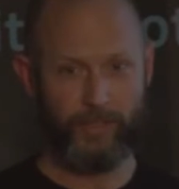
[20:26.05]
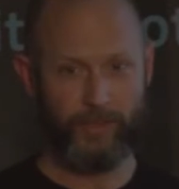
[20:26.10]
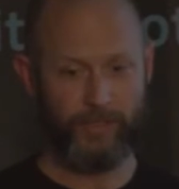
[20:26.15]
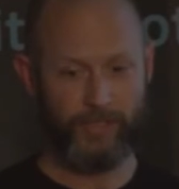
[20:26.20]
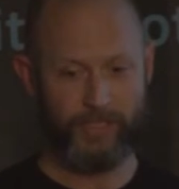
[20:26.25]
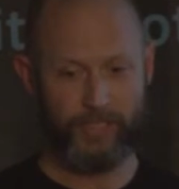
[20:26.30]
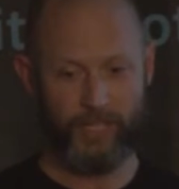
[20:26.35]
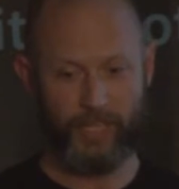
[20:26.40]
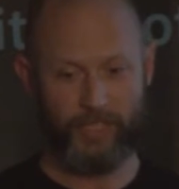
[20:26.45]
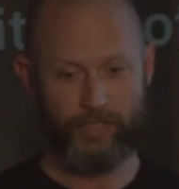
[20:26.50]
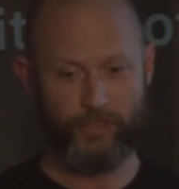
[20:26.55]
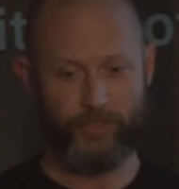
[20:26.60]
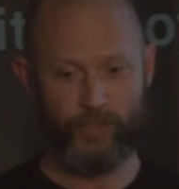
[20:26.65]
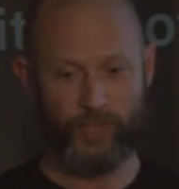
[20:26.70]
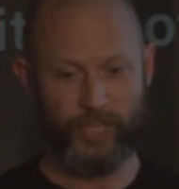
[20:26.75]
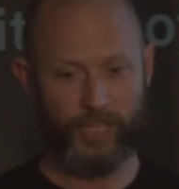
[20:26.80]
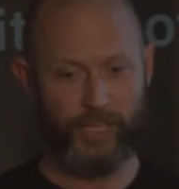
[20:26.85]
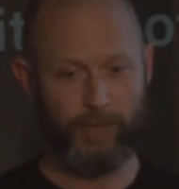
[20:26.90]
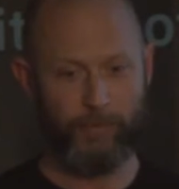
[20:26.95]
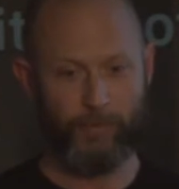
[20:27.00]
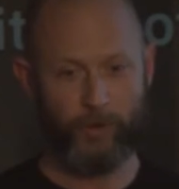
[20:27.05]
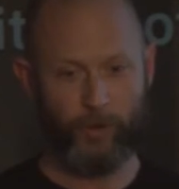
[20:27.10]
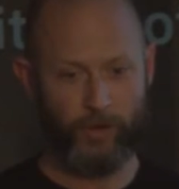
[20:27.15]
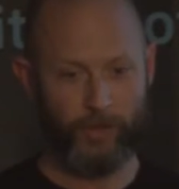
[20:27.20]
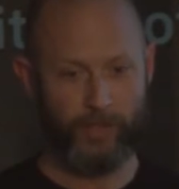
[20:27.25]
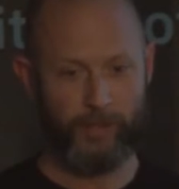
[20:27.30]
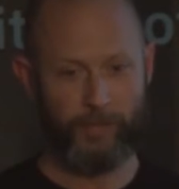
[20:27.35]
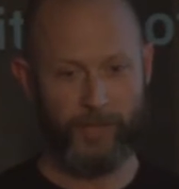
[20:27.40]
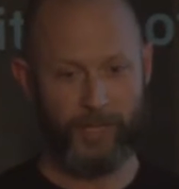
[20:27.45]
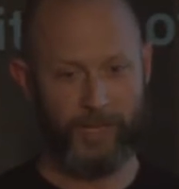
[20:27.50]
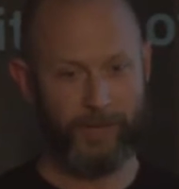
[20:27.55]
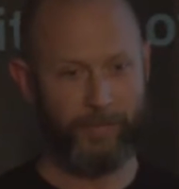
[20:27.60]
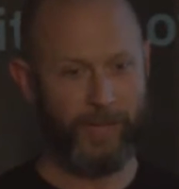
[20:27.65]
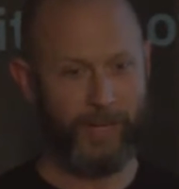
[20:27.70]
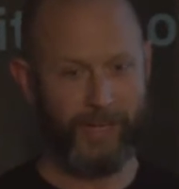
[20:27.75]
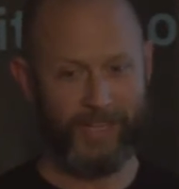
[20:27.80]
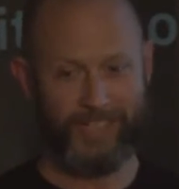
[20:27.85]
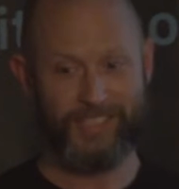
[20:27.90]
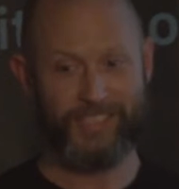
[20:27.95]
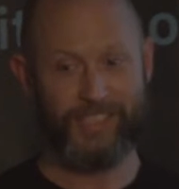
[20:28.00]
he was like drinking more than me and
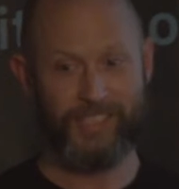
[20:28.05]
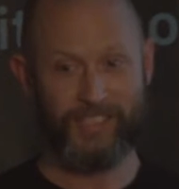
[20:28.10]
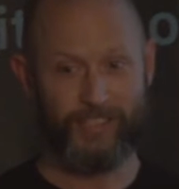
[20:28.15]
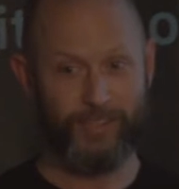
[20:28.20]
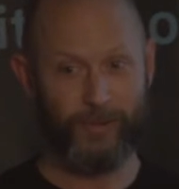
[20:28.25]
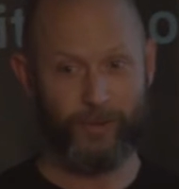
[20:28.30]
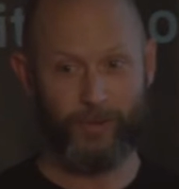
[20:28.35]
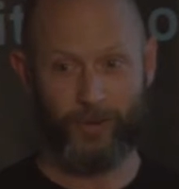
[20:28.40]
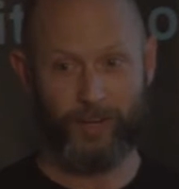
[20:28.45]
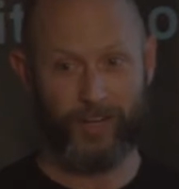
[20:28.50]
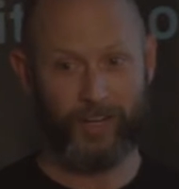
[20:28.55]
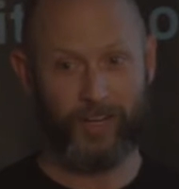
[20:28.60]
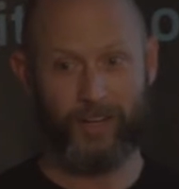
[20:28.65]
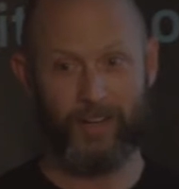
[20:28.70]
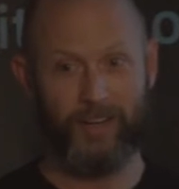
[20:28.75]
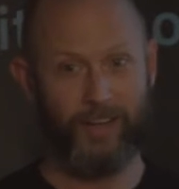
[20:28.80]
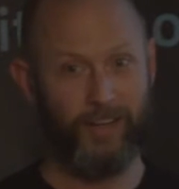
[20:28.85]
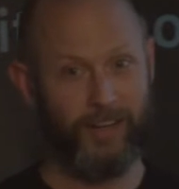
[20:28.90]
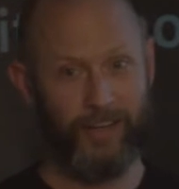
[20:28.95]
my assistant were.